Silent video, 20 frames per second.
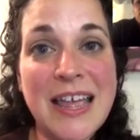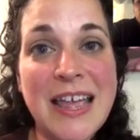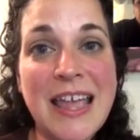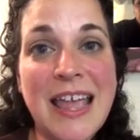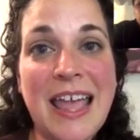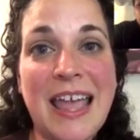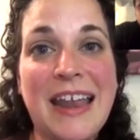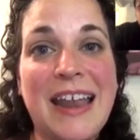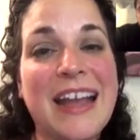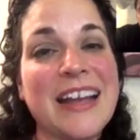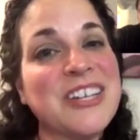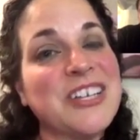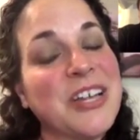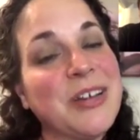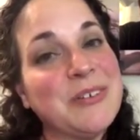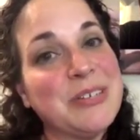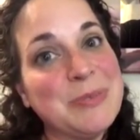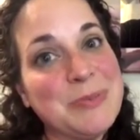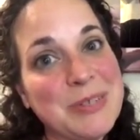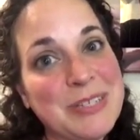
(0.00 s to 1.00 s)
And actually,
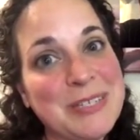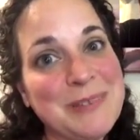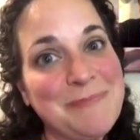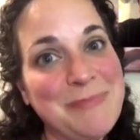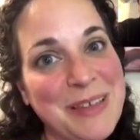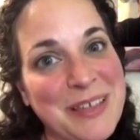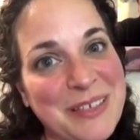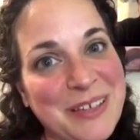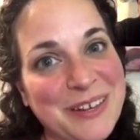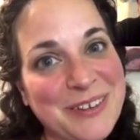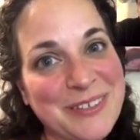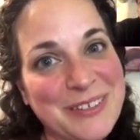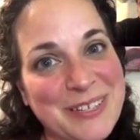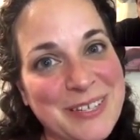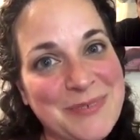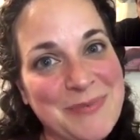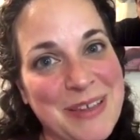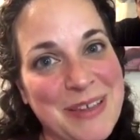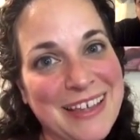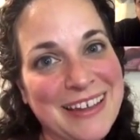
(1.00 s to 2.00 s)
I was supposed to be there
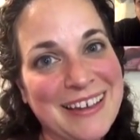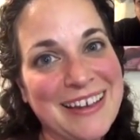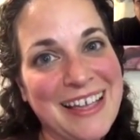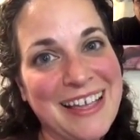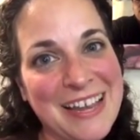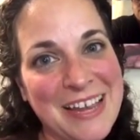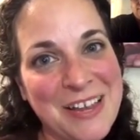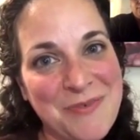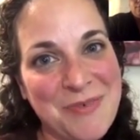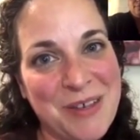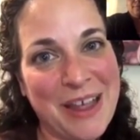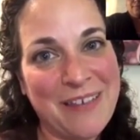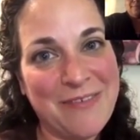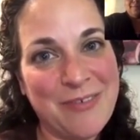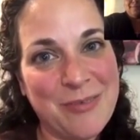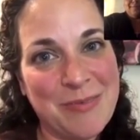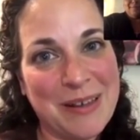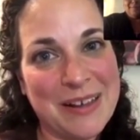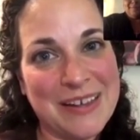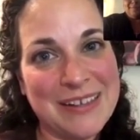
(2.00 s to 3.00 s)
this weekend anyway
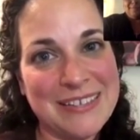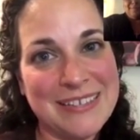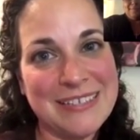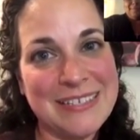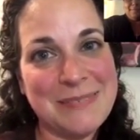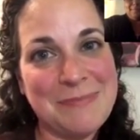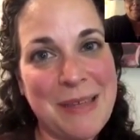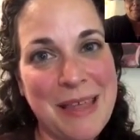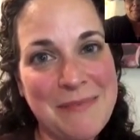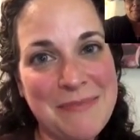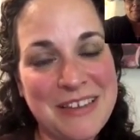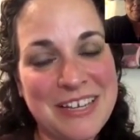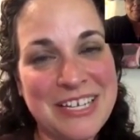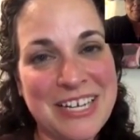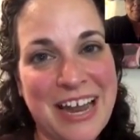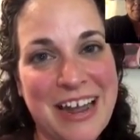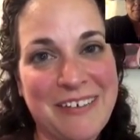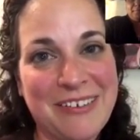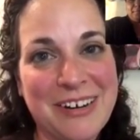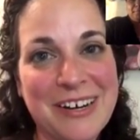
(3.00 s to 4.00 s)
for my cousin's baby
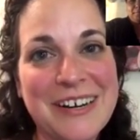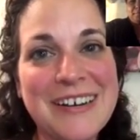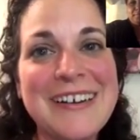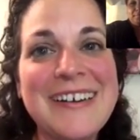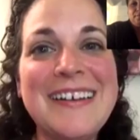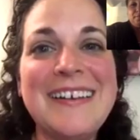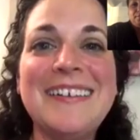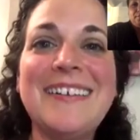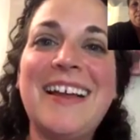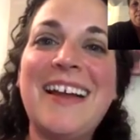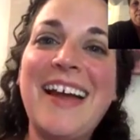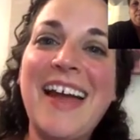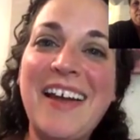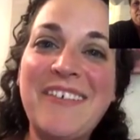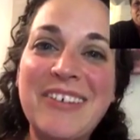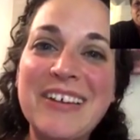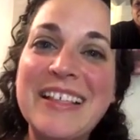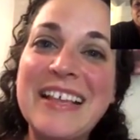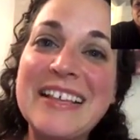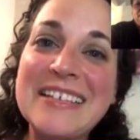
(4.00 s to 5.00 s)
shower. Now,
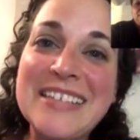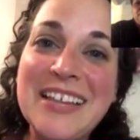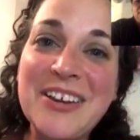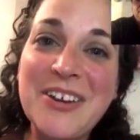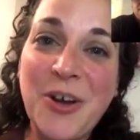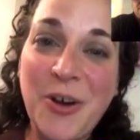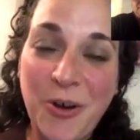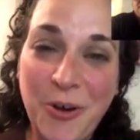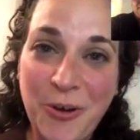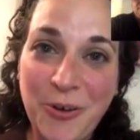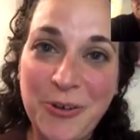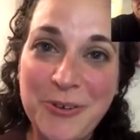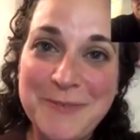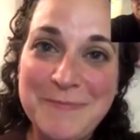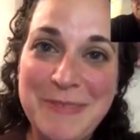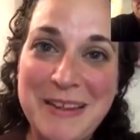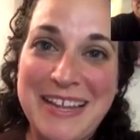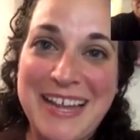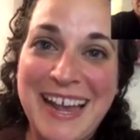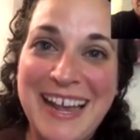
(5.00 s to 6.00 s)
everything's on hold
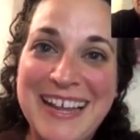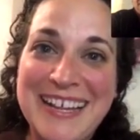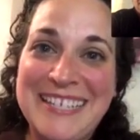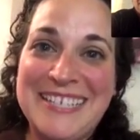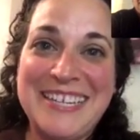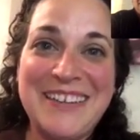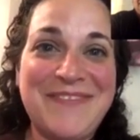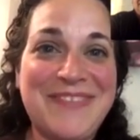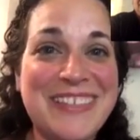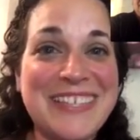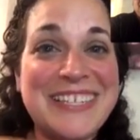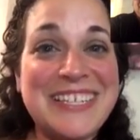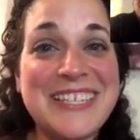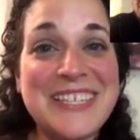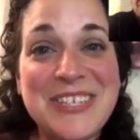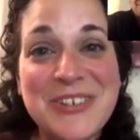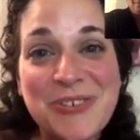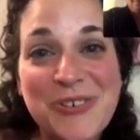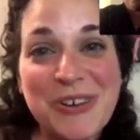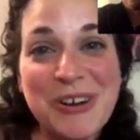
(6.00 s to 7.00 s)
because if the
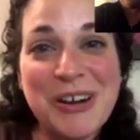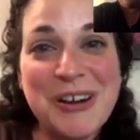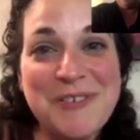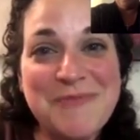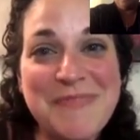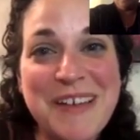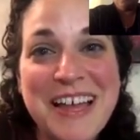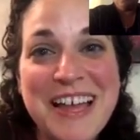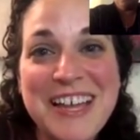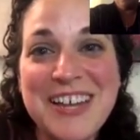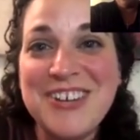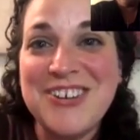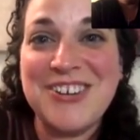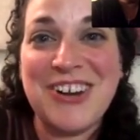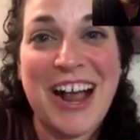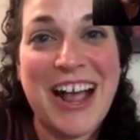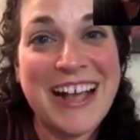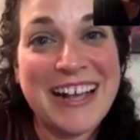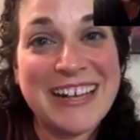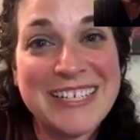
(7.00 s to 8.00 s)
storm
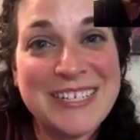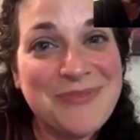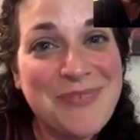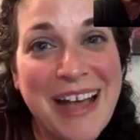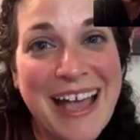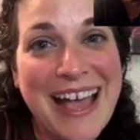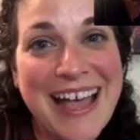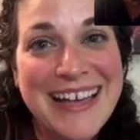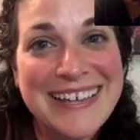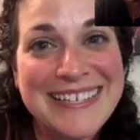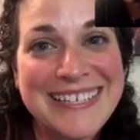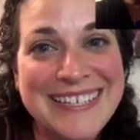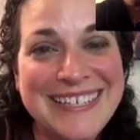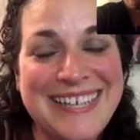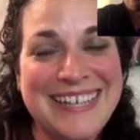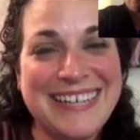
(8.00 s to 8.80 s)
tracks west,